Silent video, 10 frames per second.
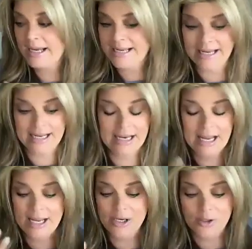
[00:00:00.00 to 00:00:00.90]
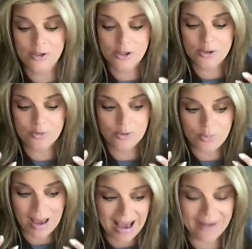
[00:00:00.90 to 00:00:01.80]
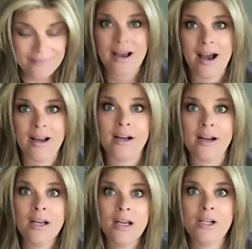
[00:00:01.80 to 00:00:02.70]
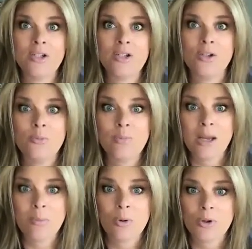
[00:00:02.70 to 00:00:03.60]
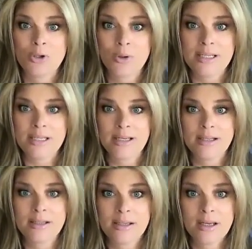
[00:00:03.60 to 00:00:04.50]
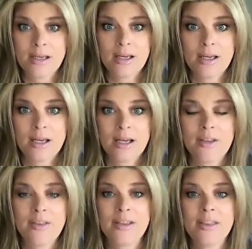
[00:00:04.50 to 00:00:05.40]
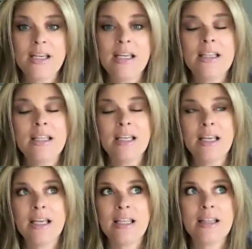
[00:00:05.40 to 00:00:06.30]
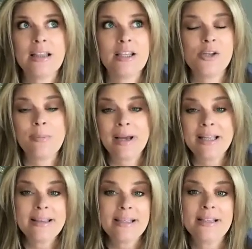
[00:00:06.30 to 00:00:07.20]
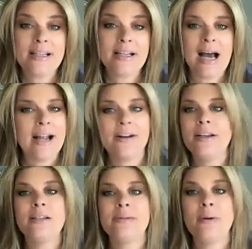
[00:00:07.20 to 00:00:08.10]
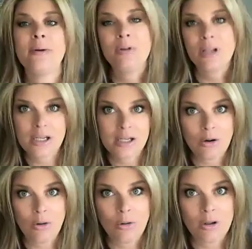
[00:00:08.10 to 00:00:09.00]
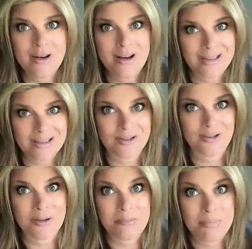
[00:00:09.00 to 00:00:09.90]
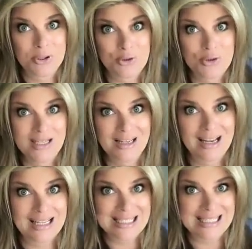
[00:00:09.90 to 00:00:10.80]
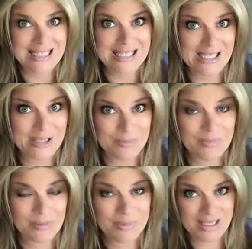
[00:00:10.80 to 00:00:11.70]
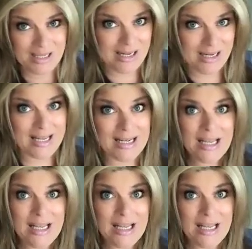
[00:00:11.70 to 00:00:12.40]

I get it. And you have to hire. And so you make poor choices. They think you might think that hiring is about plugging a hole and not necessarily building a team. Let me say that again.